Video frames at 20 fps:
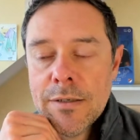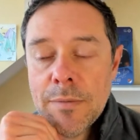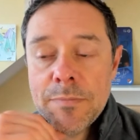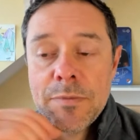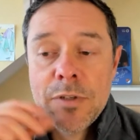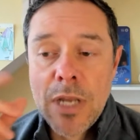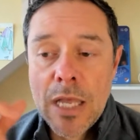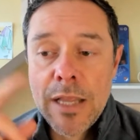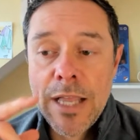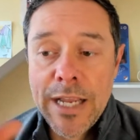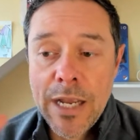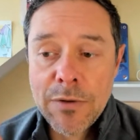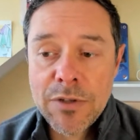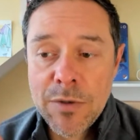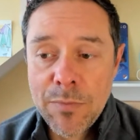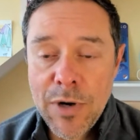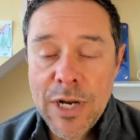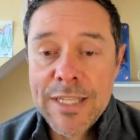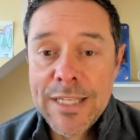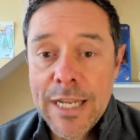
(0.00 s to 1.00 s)
I was
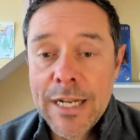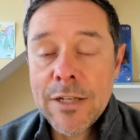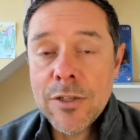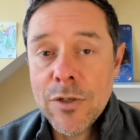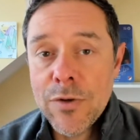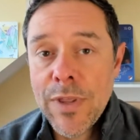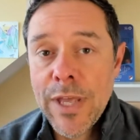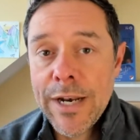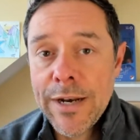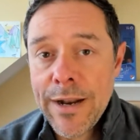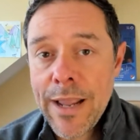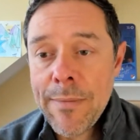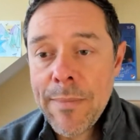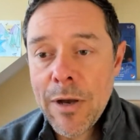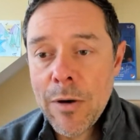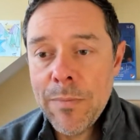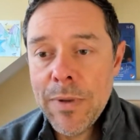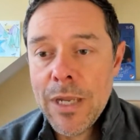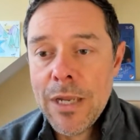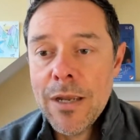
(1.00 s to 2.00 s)
surprised they didn't do that in
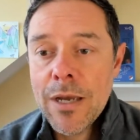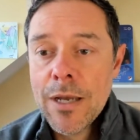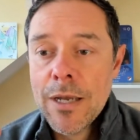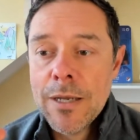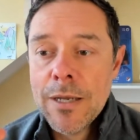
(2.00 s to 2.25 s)
MLB.